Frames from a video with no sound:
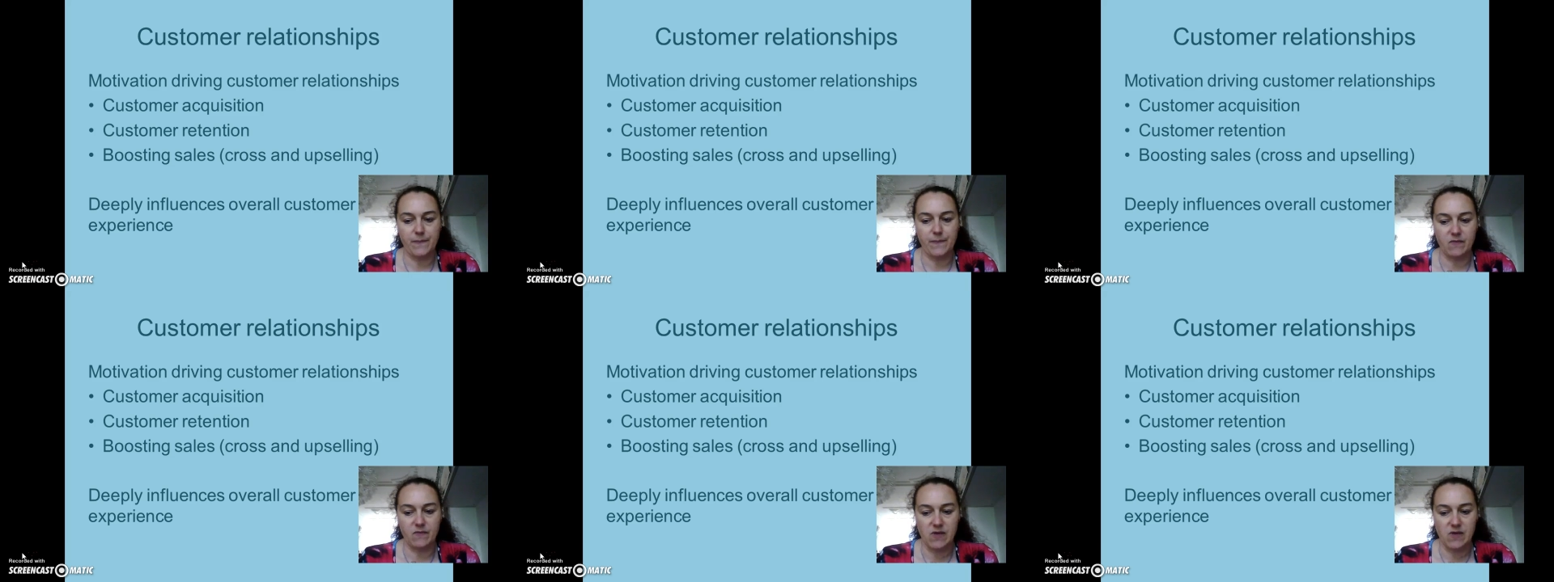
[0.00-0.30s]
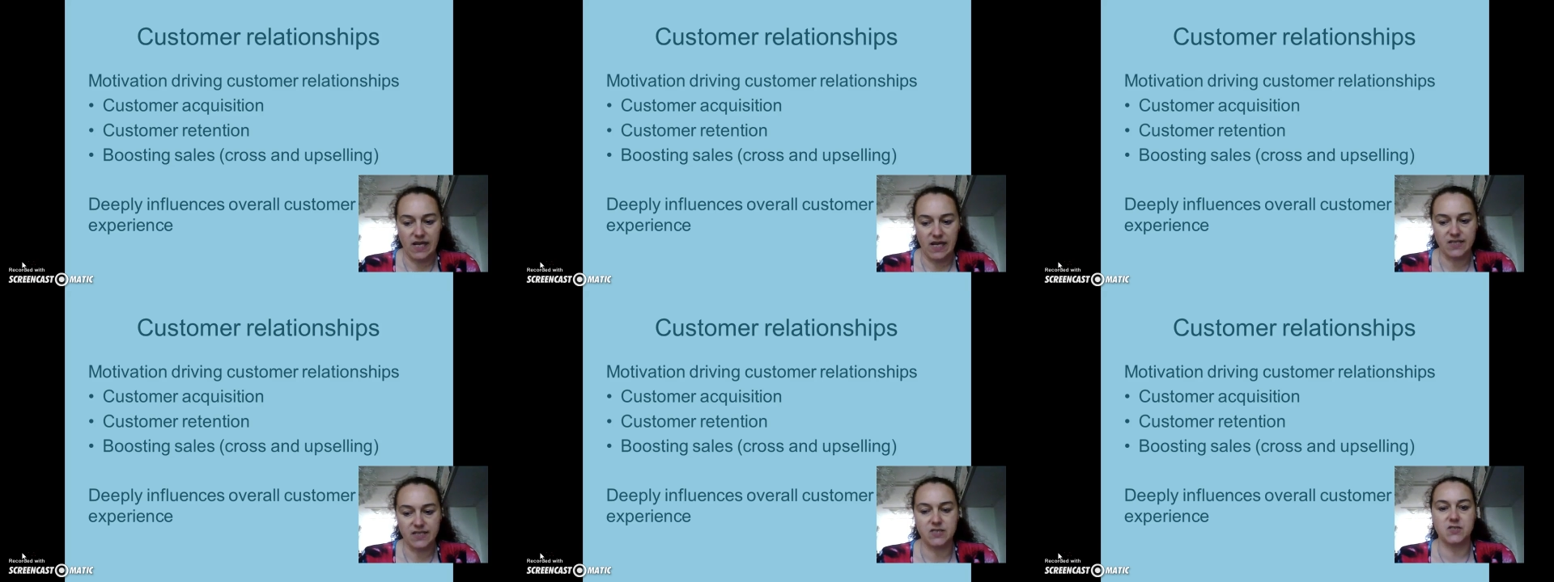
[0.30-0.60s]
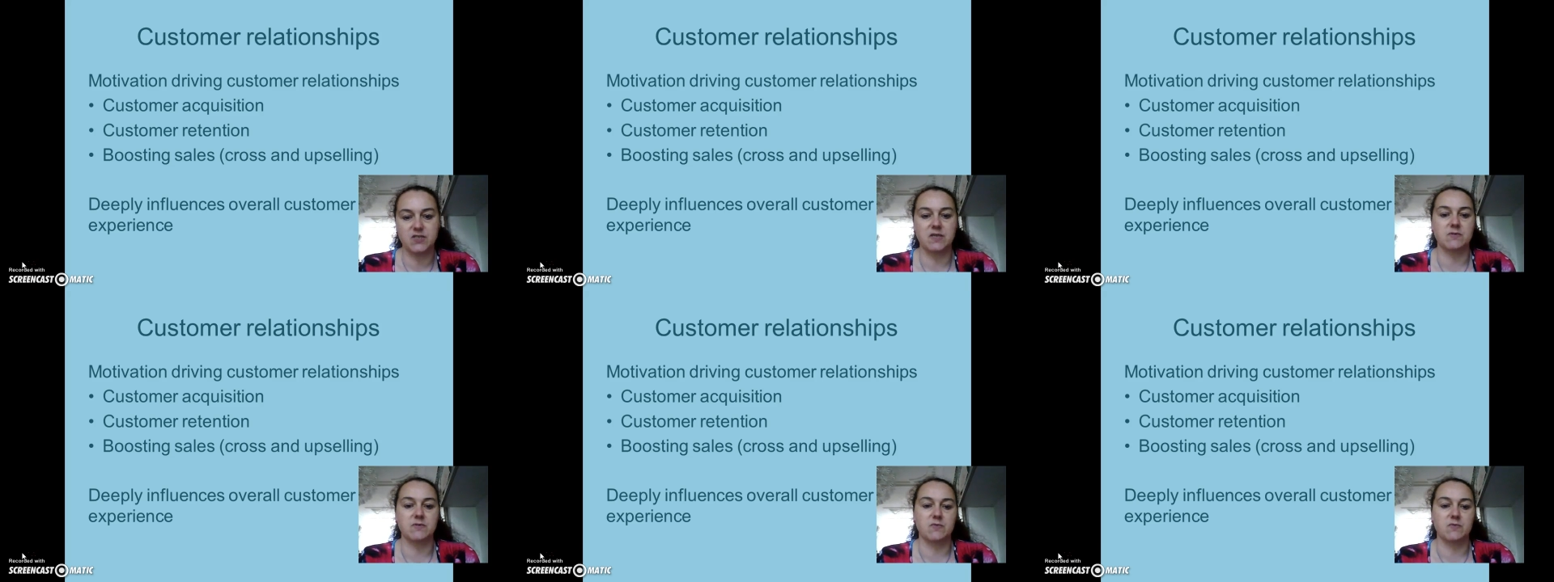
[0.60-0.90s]

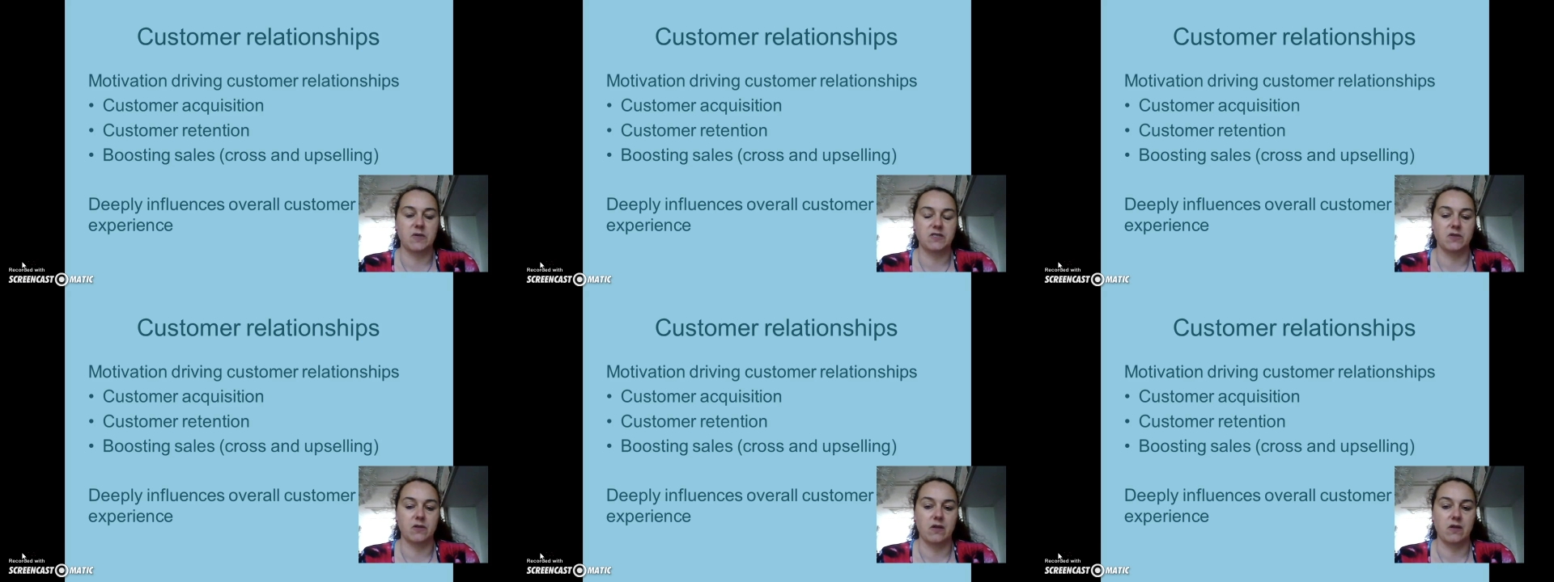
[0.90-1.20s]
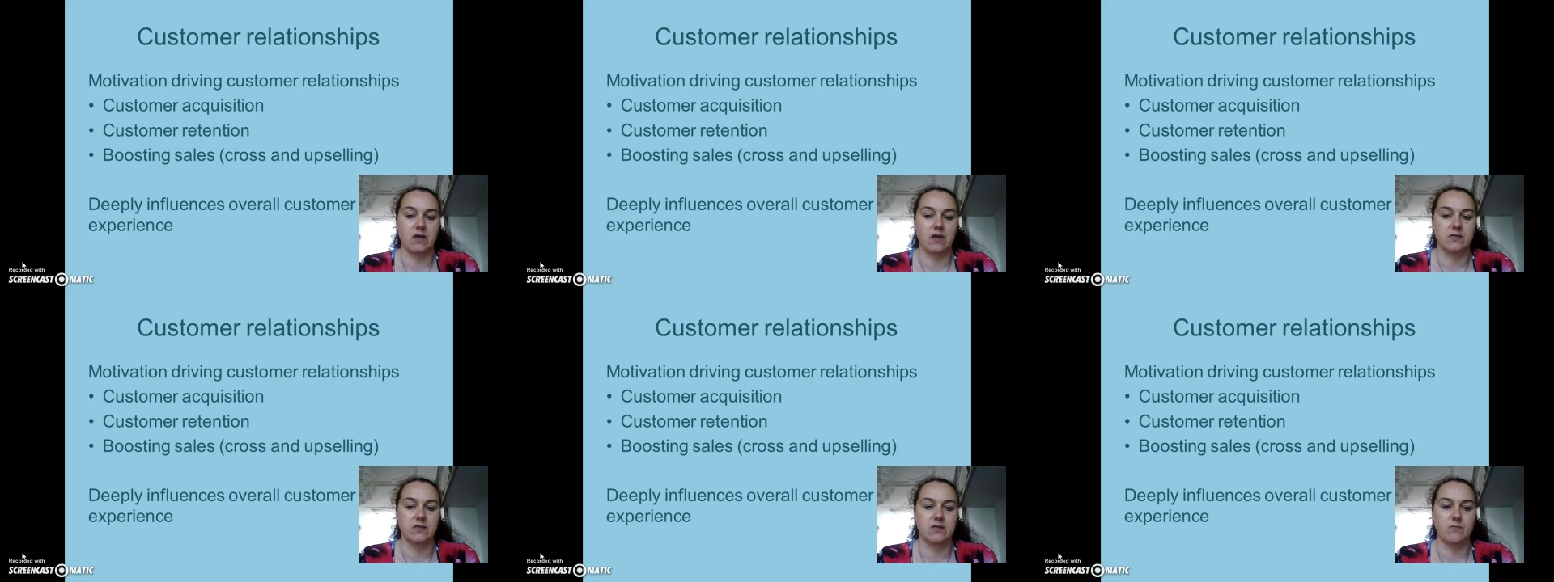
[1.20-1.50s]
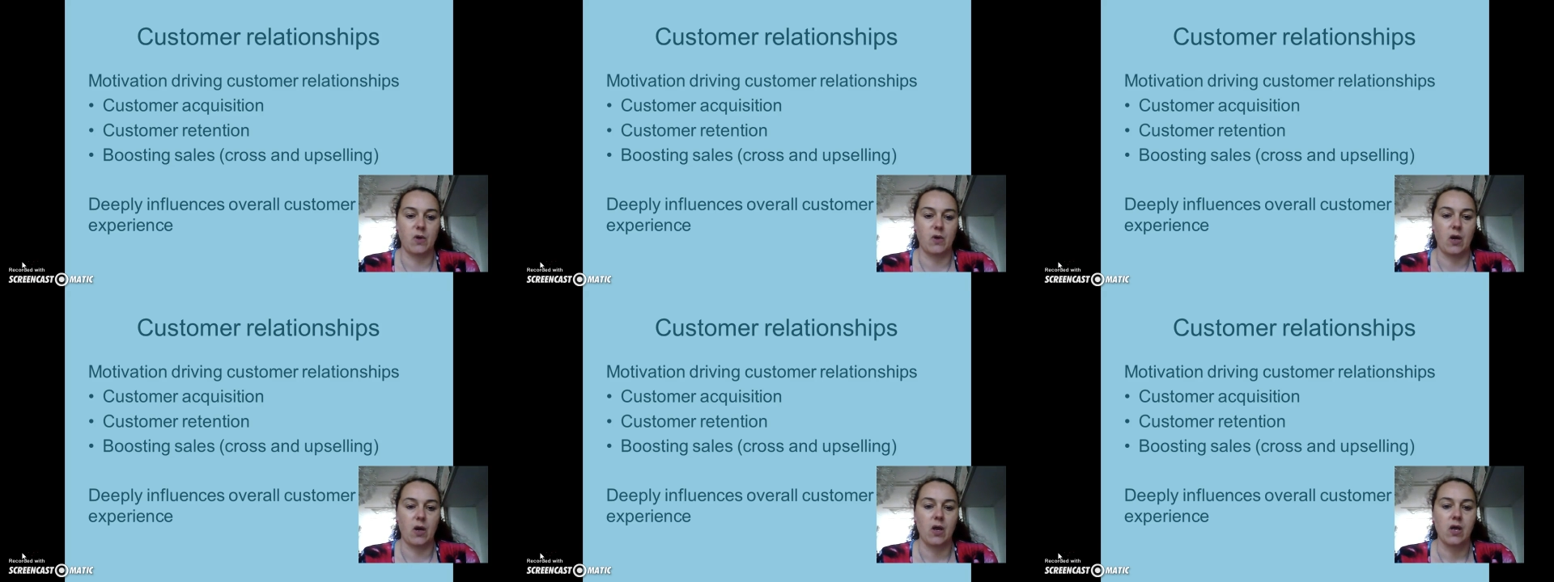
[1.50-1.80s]
relationships with your
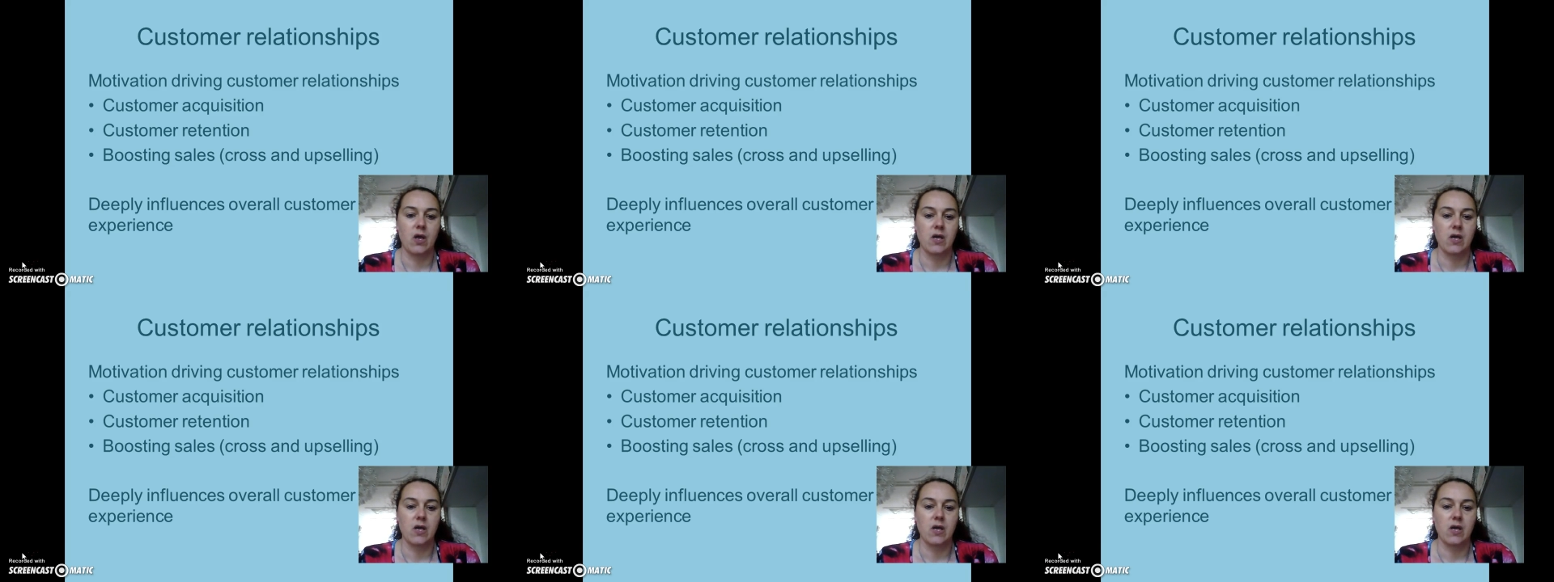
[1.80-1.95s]
customer,